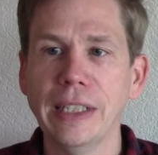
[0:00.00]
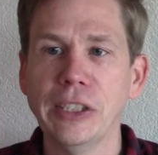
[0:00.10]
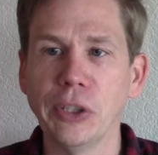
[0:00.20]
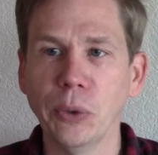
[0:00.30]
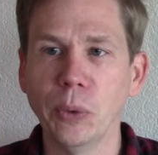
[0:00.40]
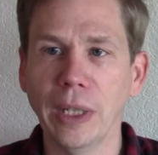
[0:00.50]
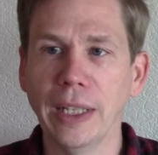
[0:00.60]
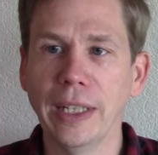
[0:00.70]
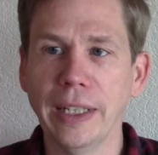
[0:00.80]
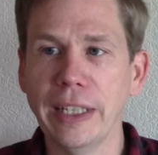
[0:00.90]

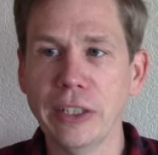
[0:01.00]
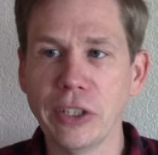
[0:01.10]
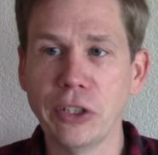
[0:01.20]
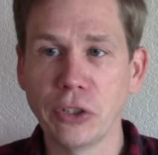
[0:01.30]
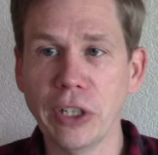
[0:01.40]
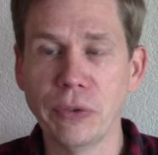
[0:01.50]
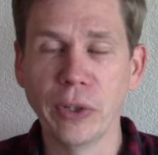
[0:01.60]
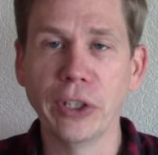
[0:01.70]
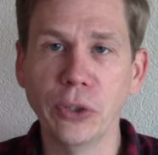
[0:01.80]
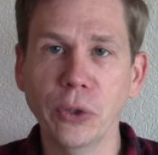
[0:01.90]
It's
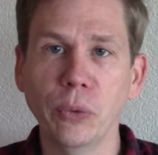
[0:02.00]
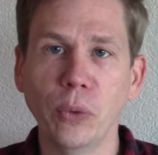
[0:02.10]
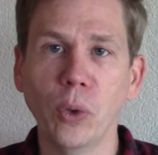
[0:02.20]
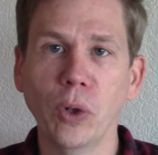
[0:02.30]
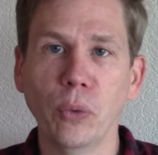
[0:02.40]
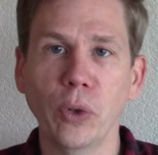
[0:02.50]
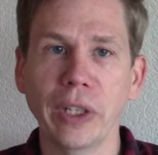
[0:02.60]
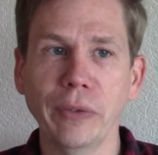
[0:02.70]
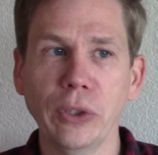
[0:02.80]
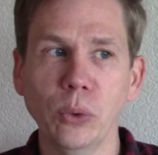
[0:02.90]
very good for
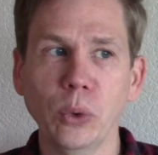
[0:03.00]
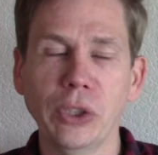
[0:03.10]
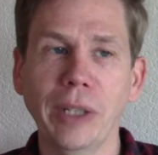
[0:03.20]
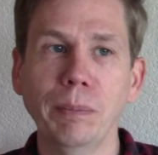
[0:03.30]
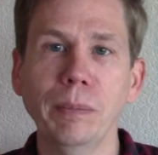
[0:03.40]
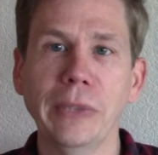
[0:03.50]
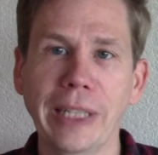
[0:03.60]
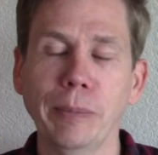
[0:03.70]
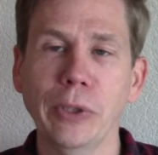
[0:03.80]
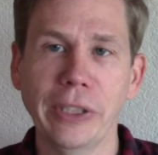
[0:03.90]
giving you some
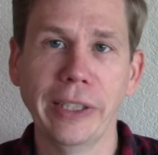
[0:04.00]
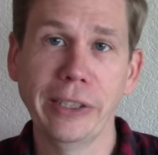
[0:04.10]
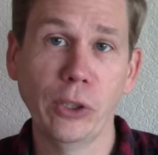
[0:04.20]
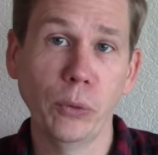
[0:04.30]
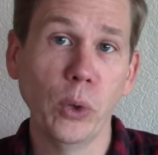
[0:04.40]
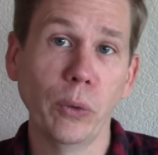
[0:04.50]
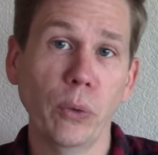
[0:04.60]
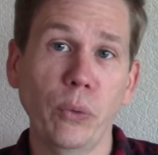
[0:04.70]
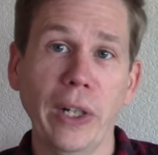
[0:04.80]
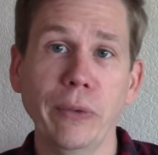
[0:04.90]
sample size. So if you have a
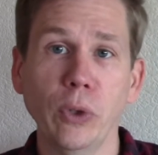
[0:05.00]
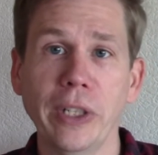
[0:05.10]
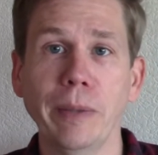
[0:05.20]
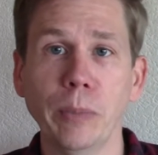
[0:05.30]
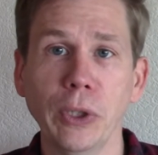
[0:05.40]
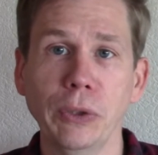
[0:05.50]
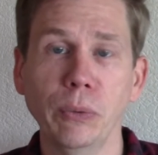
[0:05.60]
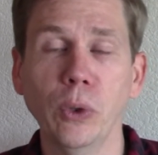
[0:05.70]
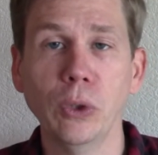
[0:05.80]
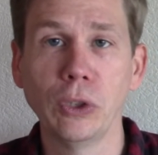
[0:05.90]
5 or 10 person
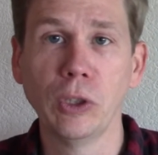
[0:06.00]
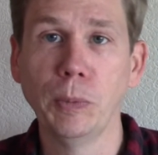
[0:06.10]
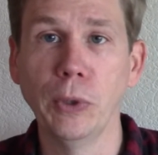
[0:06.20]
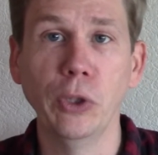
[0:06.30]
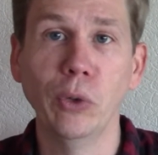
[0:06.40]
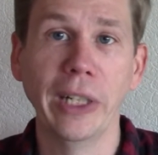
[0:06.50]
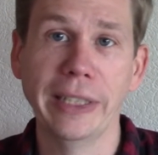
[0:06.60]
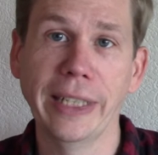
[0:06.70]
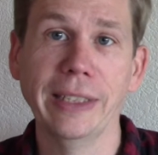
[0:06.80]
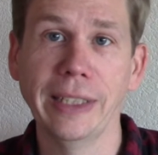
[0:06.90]
focus group and you run it
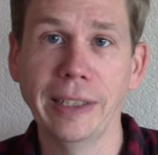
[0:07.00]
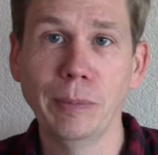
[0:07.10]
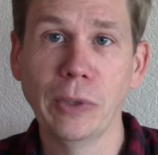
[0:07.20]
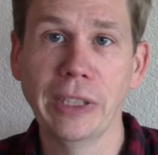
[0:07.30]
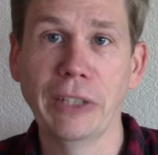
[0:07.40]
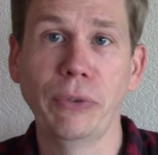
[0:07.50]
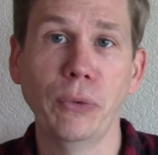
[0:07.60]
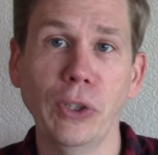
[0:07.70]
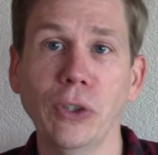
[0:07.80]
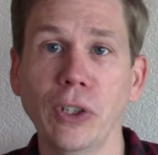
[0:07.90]
10 times, that's
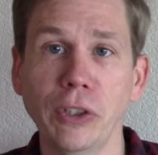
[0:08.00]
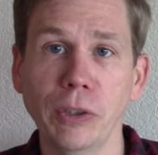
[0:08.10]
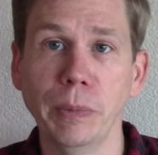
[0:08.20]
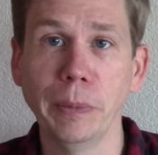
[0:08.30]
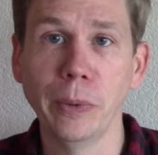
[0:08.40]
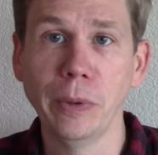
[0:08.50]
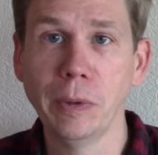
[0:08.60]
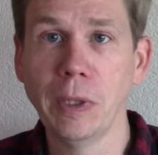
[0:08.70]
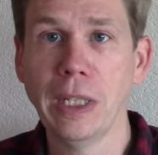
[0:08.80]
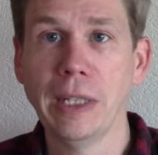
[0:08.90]
50 or 100 people.
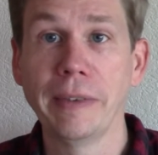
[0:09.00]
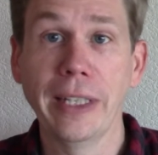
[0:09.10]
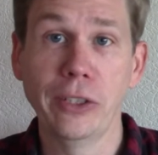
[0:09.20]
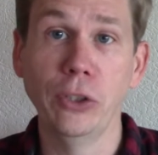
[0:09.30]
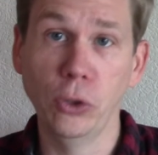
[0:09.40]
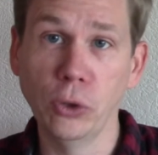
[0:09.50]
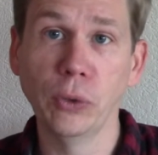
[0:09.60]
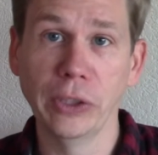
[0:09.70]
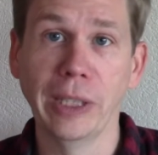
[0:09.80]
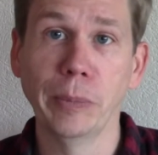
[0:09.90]
That's a
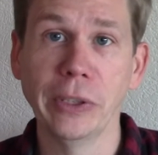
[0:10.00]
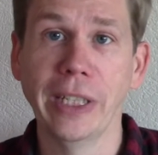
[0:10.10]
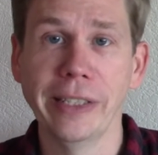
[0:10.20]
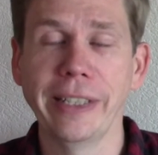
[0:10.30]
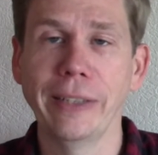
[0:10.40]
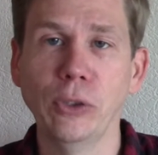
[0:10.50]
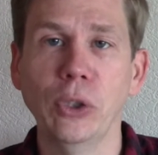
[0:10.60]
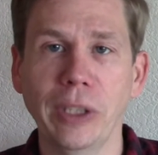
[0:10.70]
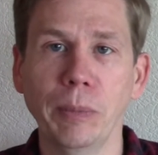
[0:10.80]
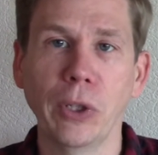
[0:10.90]
useful sample size. That gives you
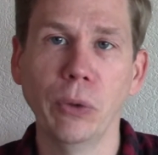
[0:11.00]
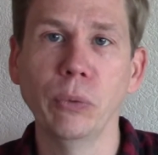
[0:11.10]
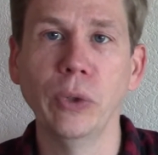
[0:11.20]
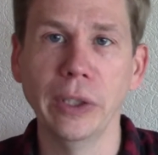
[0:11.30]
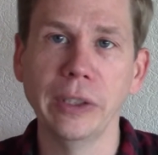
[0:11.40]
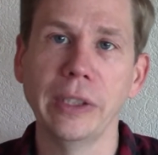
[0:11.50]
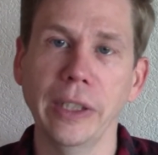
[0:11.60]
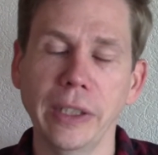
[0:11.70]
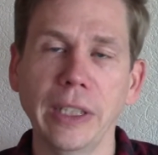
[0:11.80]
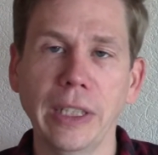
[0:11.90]
some confidence
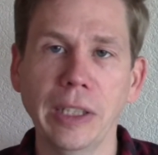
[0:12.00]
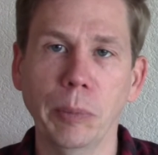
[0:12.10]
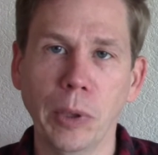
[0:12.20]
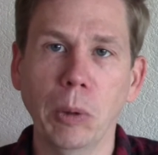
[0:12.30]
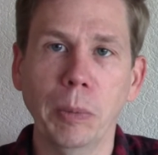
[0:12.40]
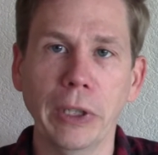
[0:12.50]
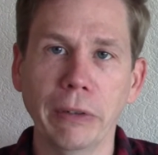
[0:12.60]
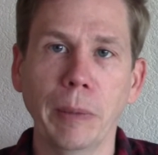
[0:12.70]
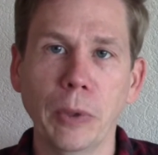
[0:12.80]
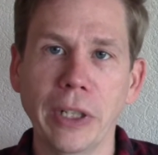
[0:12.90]
that probably
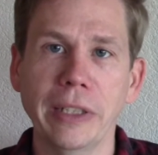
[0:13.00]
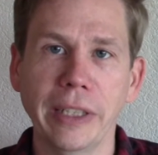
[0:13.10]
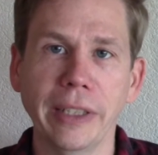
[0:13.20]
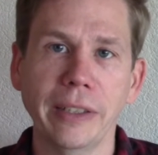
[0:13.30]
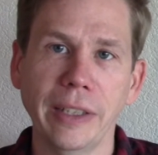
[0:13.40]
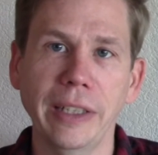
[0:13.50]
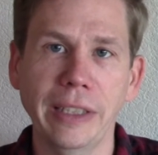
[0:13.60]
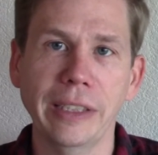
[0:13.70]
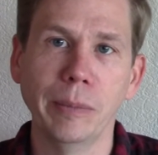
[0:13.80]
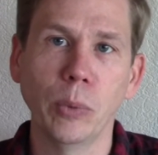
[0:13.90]
you're representing a
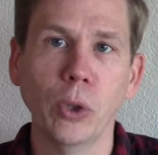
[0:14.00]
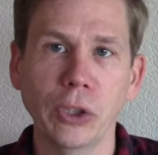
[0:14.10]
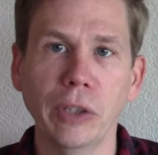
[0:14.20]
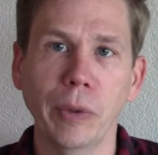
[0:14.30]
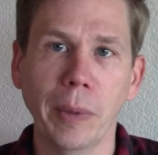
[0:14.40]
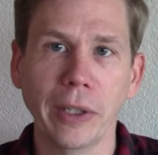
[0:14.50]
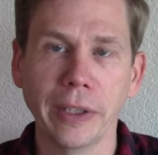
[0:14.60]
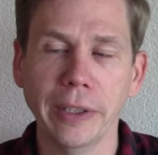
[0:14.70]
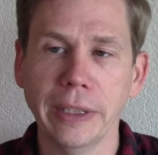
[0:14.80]
decent portion of a market.